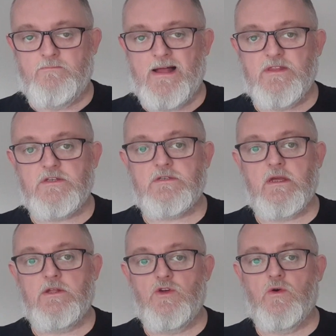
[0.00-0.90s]
Madness
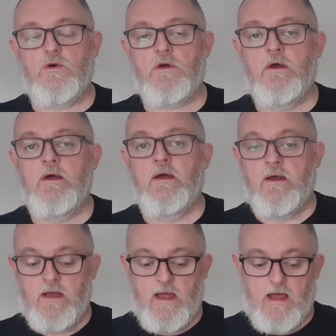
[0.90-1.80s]
in York.
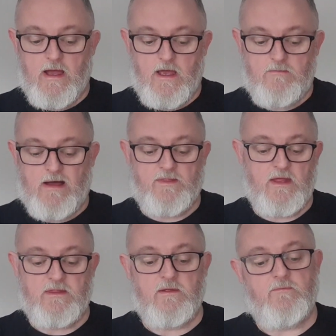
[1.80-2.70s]
And
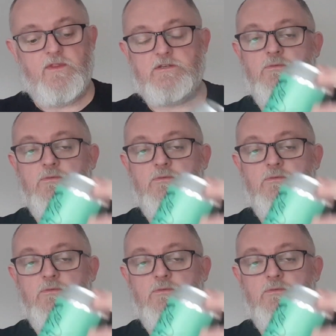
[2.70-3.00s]
then this